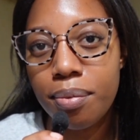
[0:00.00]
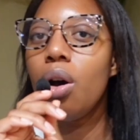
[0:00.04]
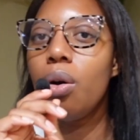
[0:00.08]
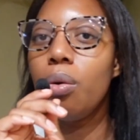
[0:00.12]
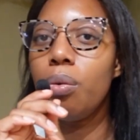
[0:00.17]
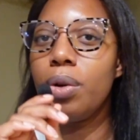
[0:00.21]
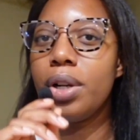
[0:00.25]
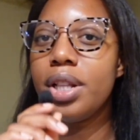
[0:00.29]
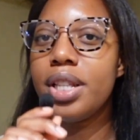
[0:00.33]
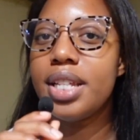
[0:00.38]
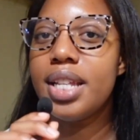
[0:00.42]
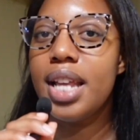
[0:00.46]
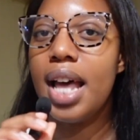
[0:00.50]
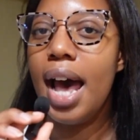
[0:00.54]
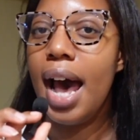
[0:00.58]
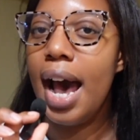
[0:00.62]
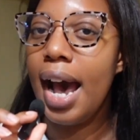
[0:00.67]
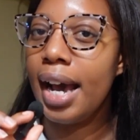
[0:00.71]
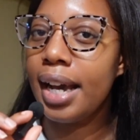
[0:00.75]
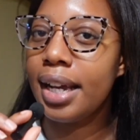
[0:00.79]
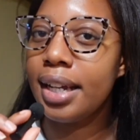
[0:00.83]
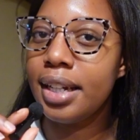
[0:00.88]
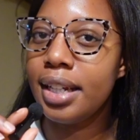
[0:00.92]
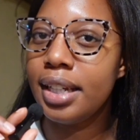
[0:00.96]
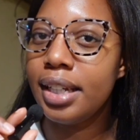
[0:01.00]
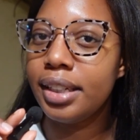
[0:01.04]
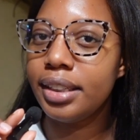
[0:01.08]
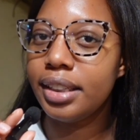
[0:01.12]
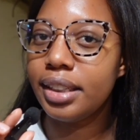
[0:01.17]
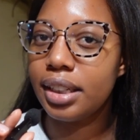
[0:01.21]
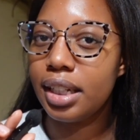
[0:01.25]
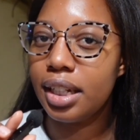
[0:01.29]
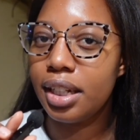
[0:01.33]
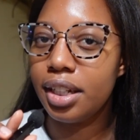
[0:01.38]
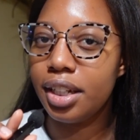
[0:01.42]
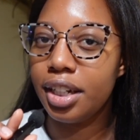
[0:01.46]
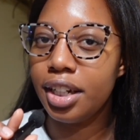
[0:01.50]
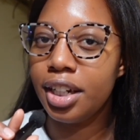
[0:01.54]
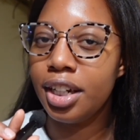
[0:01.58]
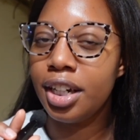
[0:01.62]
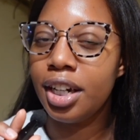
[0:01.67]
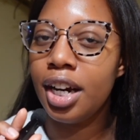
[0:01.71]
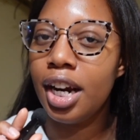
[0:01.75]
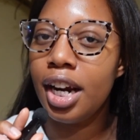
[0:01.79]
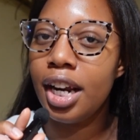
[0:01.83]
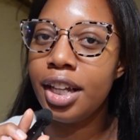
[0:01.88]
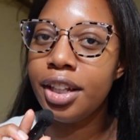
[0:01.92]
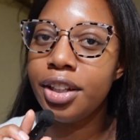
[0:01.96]
Once the acne is
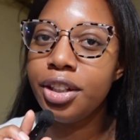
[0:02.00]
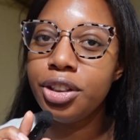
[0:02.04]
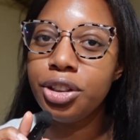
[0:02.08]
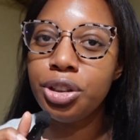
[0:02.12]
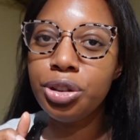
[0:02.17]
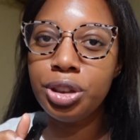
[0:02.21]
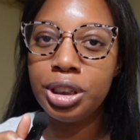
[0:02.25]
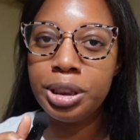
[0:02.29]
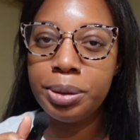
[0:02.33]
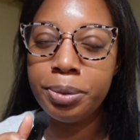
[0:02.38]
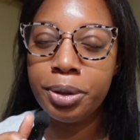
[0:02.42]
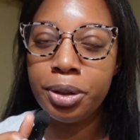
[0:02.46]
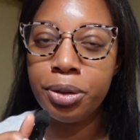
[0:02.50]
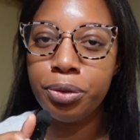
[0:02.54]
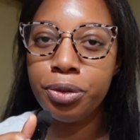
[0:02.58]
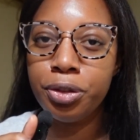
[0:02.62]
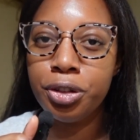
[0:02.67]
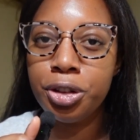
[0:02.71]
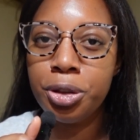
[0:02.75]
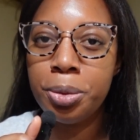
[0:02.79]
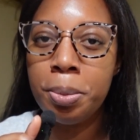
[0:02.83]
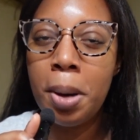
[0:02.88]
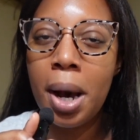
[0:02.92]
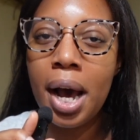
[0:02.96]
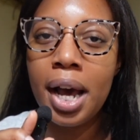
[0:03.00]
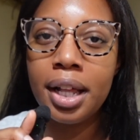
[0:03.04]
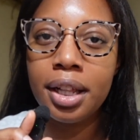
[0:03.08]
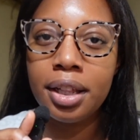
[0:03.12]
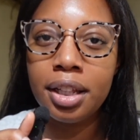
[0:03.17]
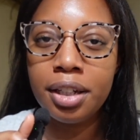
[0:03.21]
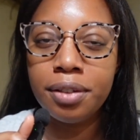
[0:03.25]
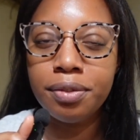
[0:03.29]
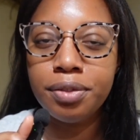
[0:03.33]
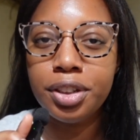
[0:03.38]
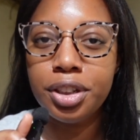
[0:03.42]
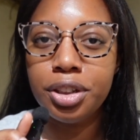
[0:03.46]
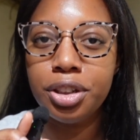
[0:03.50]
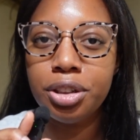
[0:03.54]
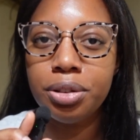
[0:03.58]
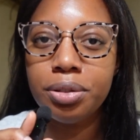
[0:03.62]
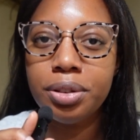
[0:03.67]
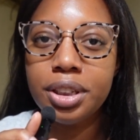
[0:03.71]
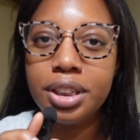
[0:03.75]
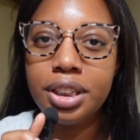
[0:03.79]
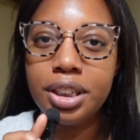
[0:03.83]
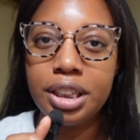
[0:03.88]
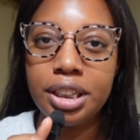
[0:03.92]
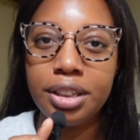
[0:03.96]
clear, in the treatment room, I love to do
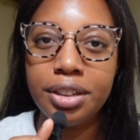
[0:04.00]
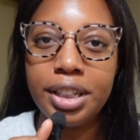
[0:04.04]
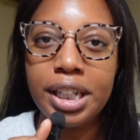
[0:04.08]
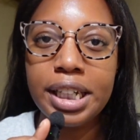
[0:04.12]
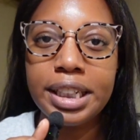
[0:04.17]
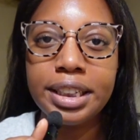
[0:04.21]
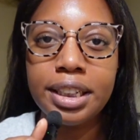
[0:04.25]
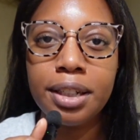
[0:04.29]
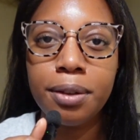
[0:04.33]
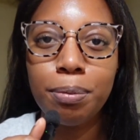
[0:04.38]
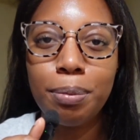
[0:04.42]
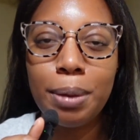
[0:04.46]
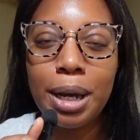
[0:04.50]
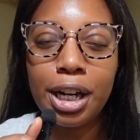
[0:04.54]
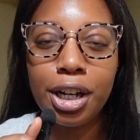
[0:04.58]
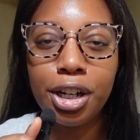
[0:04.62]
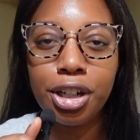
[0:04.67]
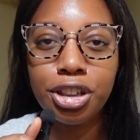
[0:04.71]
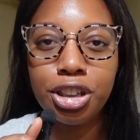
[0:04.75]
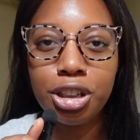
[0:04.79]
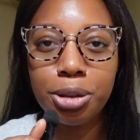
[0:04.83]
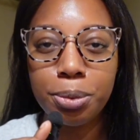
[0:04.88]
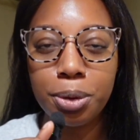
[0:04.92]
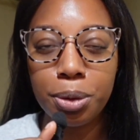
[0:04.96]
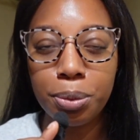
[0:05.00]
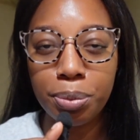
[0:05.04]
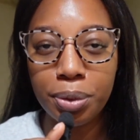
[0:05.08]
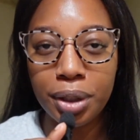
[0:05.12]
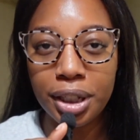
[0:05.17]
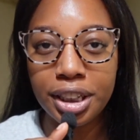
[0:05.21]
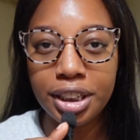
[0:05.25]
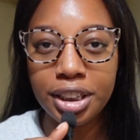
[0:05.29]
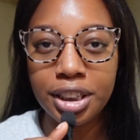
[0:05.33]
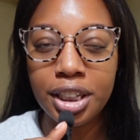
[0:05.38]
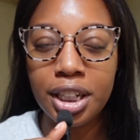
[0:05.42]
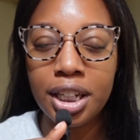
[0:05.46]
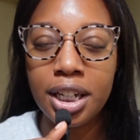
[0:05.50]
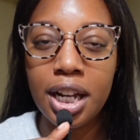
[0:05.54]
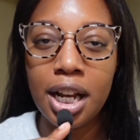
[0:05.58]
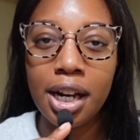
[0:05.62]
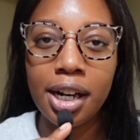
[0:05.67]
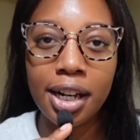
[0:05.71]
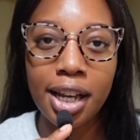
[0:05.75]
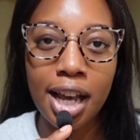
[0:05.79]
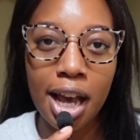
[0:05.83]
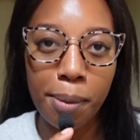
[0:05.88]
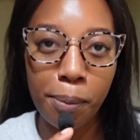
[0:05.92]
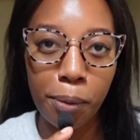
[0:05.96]
a series of microdermabrasion
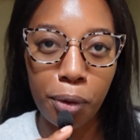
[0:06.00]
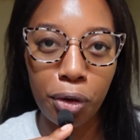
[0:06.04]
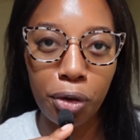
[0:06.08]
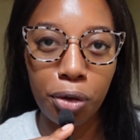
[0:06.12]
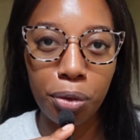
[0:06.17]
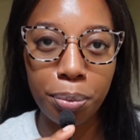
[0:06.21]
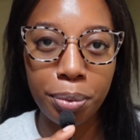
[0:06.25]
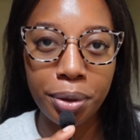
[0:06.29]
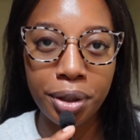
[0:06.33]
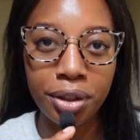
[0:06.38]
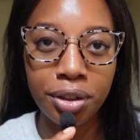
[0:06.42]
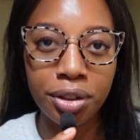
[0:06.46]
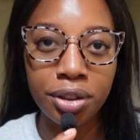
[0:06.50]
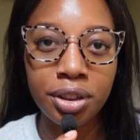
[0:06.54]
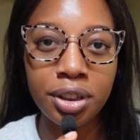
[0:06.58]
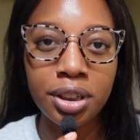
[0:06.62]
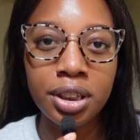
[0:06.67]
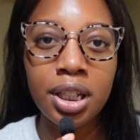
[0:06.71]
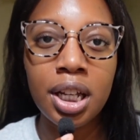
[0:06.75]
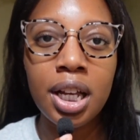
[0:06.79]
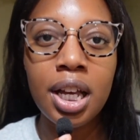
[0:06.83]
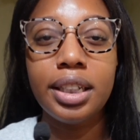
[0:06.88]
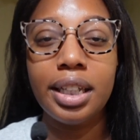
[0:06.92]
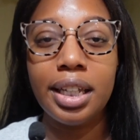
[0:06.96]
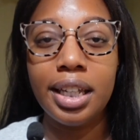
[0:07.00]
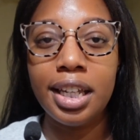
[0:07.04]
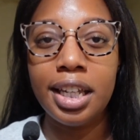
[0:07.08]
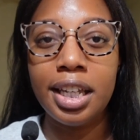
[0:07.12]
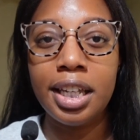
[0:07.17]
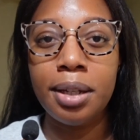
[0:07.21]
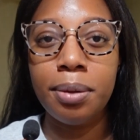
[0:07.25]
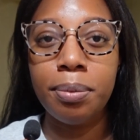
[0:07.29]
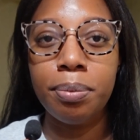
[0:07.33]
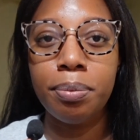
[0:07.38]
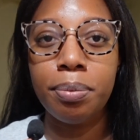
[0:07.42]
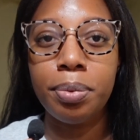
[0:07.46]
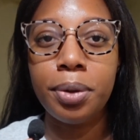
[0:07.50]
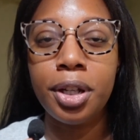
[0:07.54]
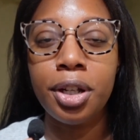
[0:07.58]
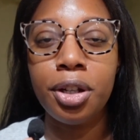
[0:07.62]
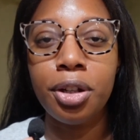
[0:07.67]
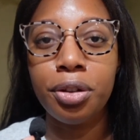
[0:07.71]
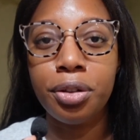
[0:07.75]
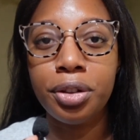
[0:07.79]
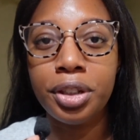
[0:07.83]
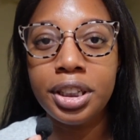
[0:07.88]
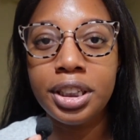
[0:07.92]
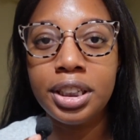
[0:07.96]
and chemical peels to keep
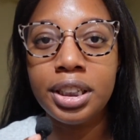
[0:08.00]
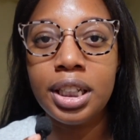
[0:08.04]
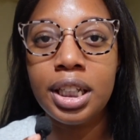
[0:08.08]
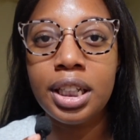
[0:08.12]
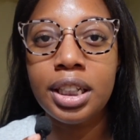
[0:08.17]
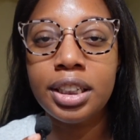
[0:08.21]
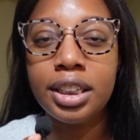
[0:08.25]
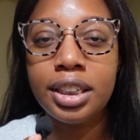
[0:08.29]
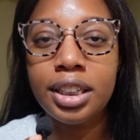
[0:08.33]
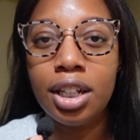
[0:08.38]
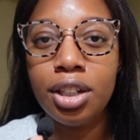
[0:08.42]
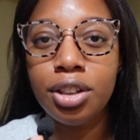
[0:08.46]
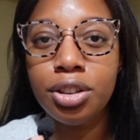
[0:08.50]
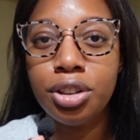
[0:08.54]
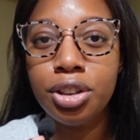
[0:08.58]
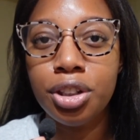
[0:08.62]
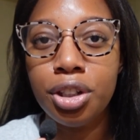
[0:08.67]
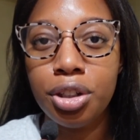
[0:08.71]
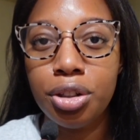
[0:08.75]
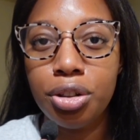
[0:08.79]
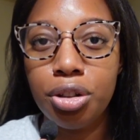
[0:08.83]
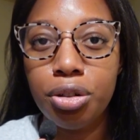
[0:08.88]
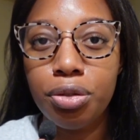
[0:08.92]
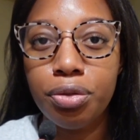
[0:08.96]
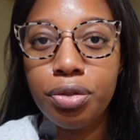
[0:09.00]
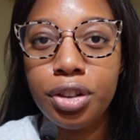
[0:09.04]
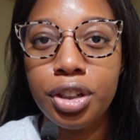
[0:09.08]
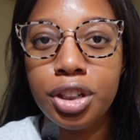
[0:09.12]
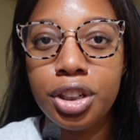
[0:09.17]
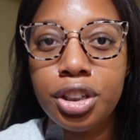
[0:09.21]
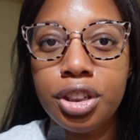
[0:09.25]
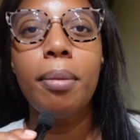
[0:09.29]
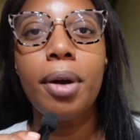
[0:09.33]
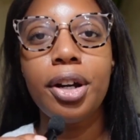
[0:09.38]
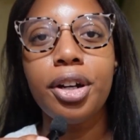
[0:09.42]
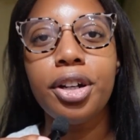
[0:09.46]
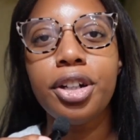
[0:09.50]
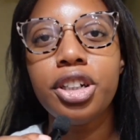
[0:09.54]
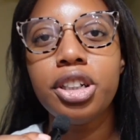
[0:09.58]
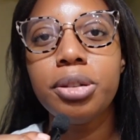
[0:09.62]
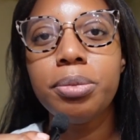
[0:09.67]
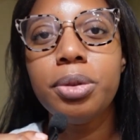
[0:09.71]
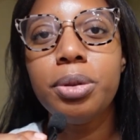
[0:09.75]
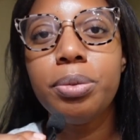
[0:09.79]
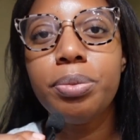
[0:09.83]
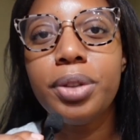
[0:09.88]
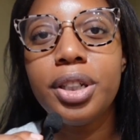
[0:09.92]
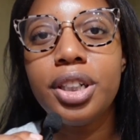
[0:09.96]
increasing cell turnover.
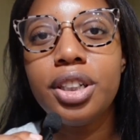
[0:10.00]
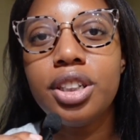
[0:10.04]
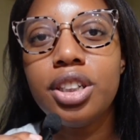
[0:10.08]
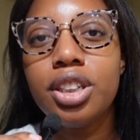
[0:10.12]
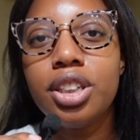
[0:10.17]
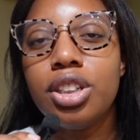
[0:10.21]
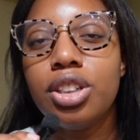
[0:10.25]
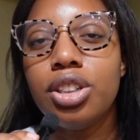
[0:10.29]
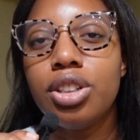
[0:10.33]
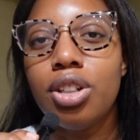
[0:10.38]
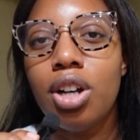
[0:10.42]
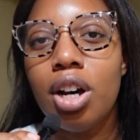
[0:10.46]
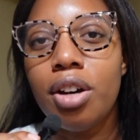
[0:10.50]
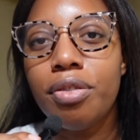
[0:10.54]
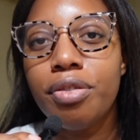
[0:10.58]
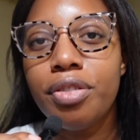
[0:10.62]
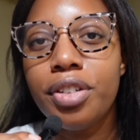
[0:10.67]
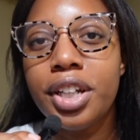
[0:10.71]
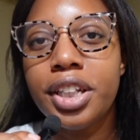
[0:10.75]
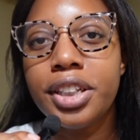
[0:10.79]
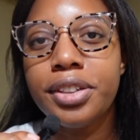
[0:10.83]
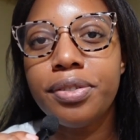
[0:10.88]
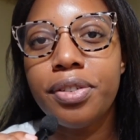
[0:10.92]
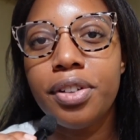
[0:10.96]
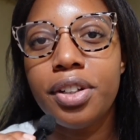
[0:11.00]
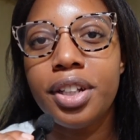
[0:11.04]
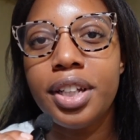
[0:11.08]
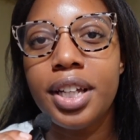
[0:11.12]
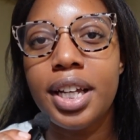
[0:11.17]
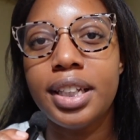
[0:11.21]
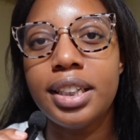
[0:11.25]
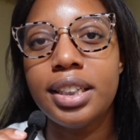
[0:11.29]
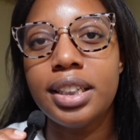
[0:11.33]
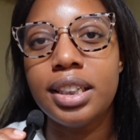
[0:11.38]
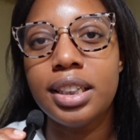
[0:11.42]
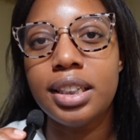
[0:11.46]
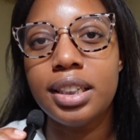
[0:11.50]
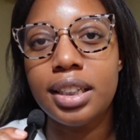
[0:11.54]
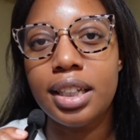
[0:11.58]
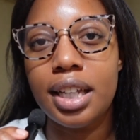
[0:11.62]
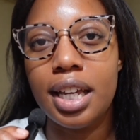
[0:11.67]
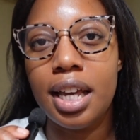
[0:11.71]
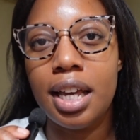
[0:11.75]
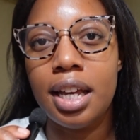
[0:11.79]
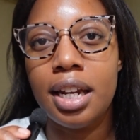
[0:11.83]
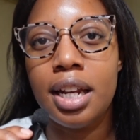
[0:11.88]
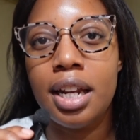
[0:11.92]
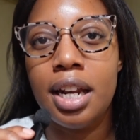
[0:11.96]
Microdermabrasion softly exfoliates the
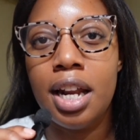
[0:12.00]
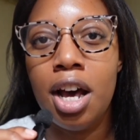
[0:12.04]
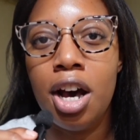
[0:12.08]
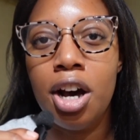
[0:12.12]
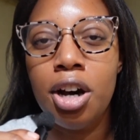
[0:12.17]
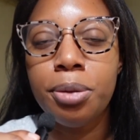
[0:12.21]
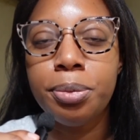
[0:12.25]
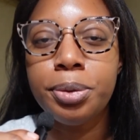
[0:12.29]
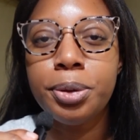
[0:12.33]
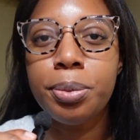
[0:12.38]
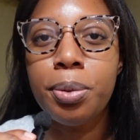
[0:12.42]
skin and helps